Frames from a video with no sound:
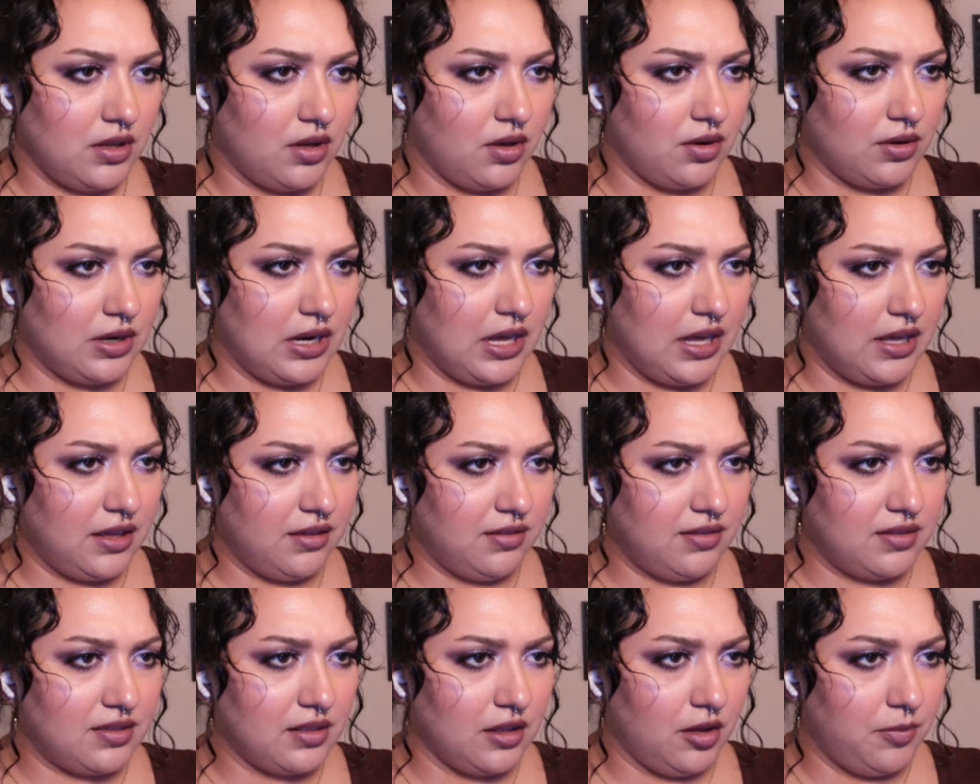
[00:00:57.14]
Oh,
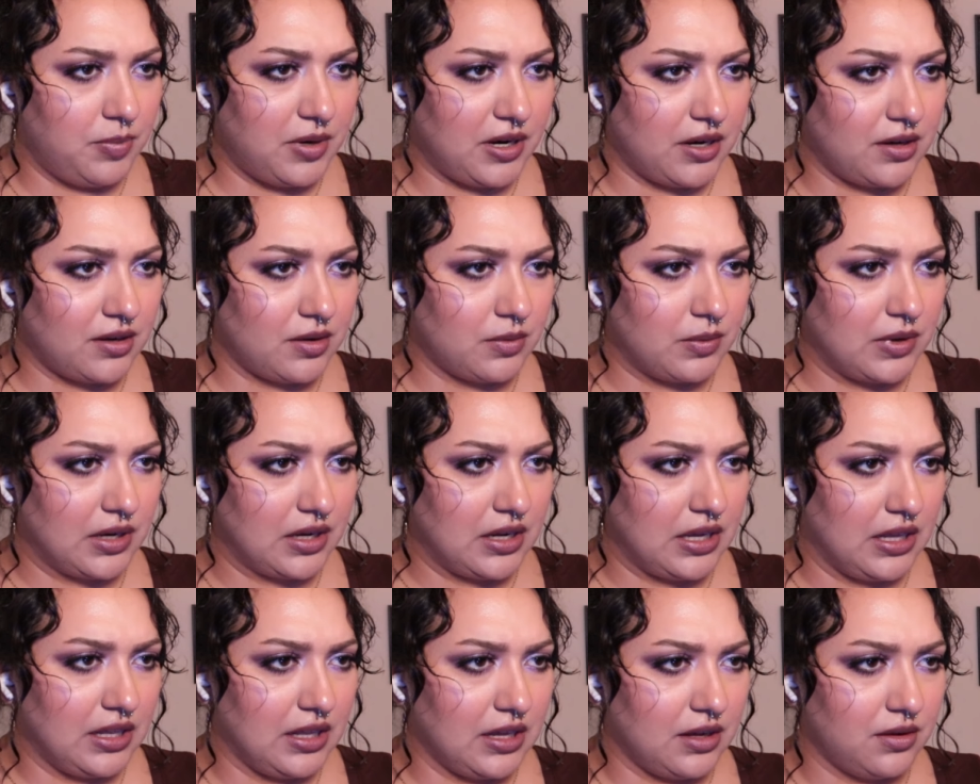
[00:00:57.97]
nice. Little partner work,
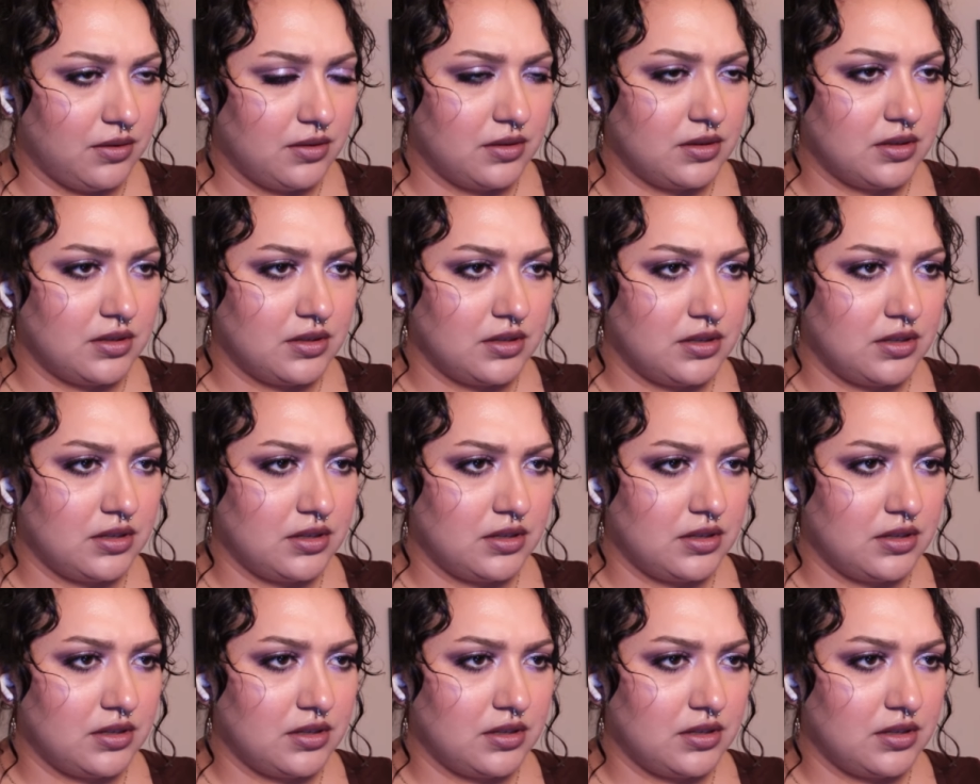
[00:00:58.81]
hello.